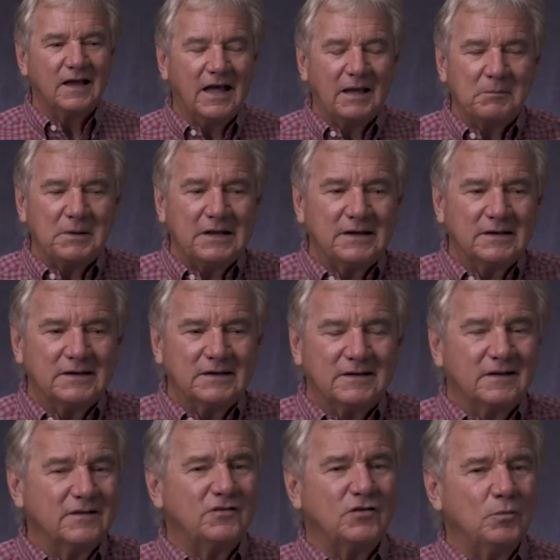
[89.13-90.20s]
I mean,
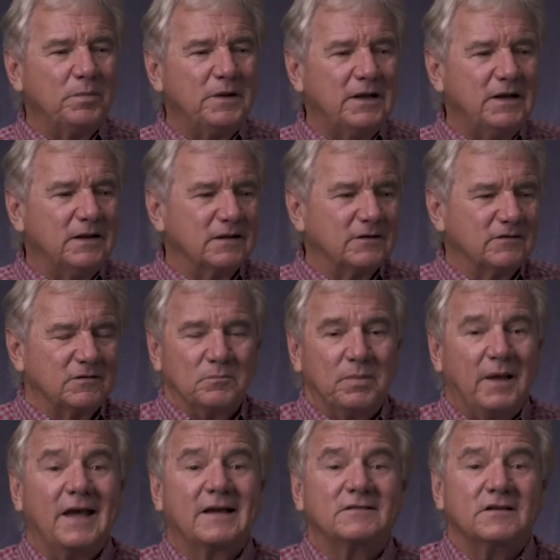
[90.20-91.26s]
disobedience
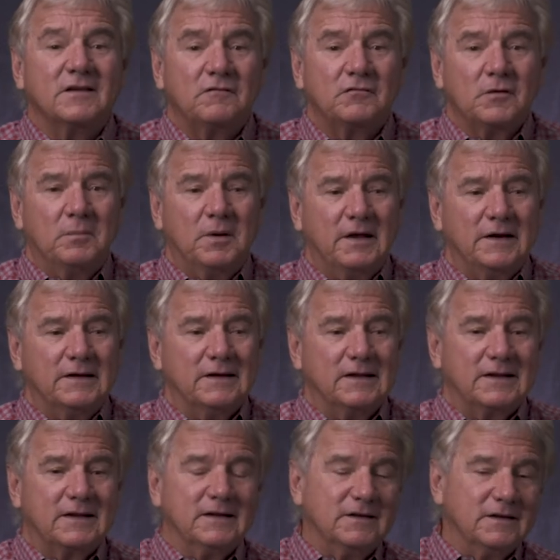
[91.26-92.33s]
impacts everybody
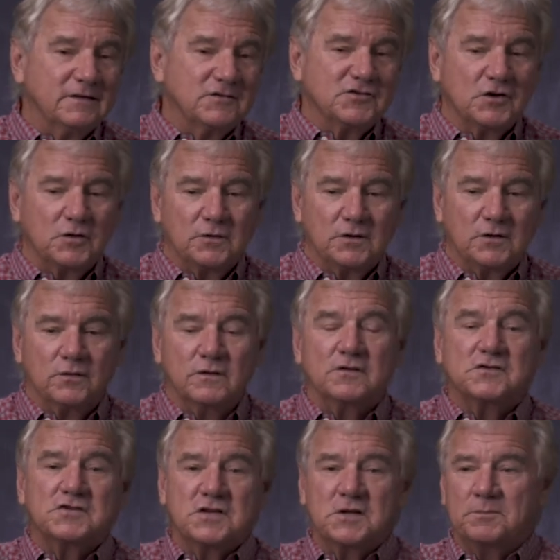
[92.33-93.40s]
like it did Jonah on
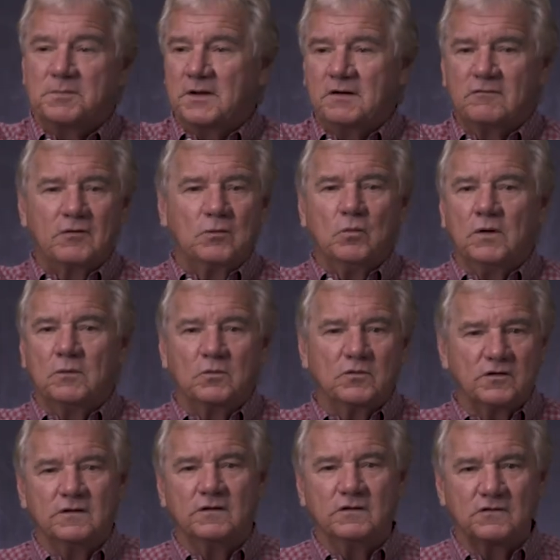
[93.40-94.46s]
the ship. Everyone
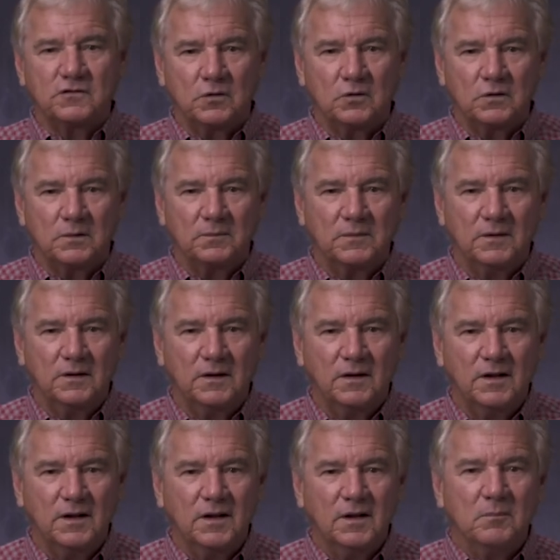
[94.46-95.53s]
was in the storm.
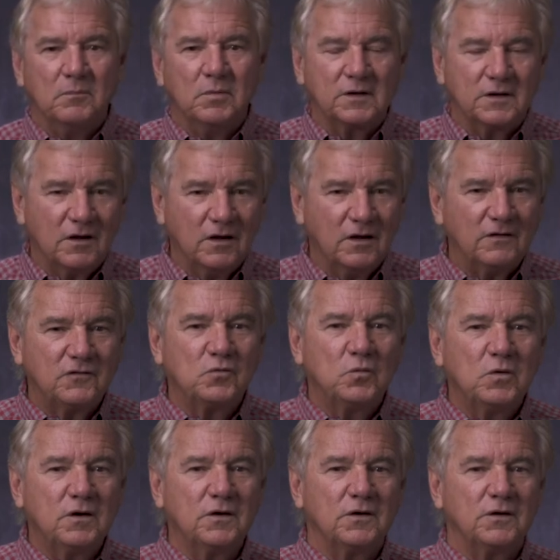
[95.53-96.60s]
But God's
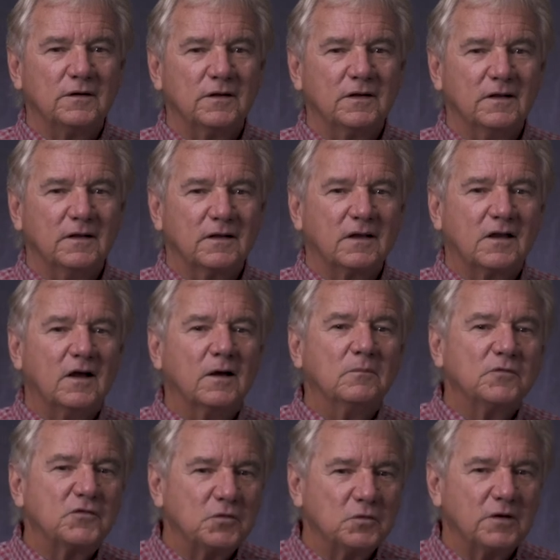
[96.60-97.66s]
word
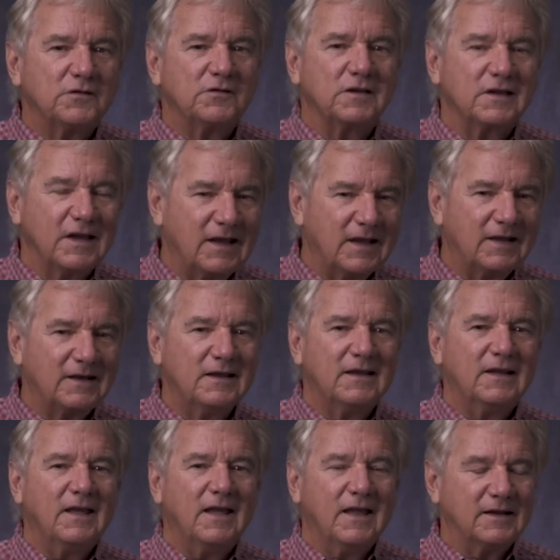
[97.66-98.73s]
comes to us again
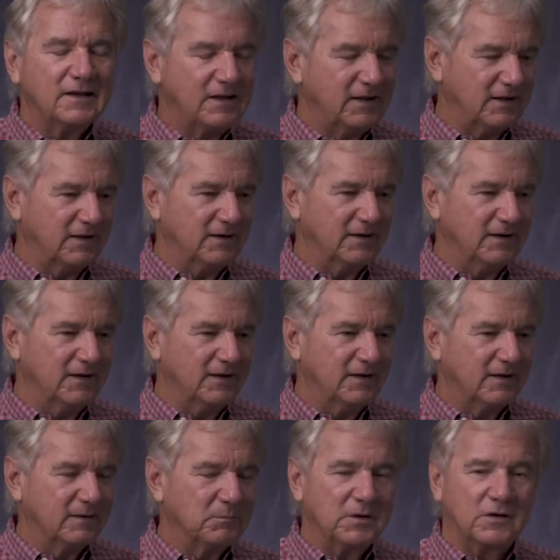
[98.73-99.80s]
and again
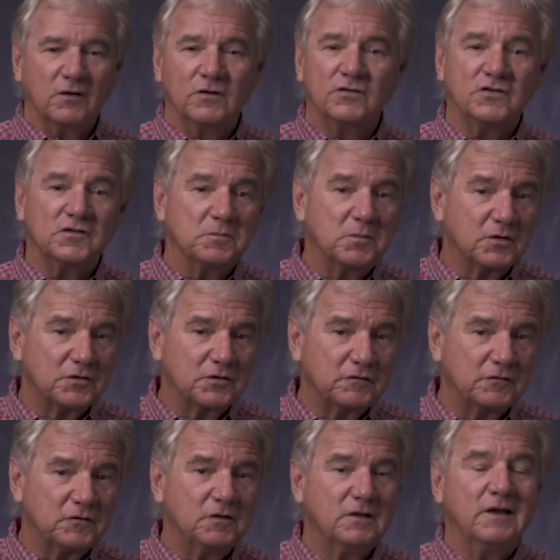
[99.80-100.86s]
because he's
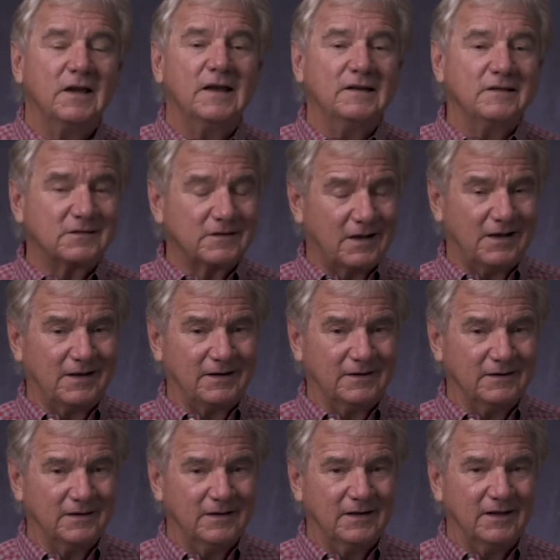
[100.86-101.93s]
merciful and he's
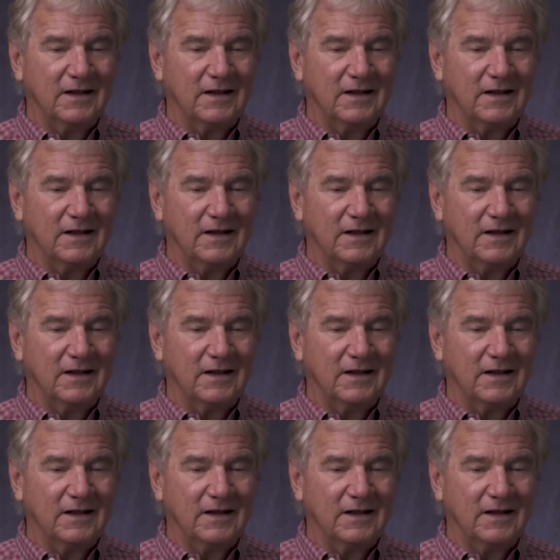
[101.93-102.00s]
kind.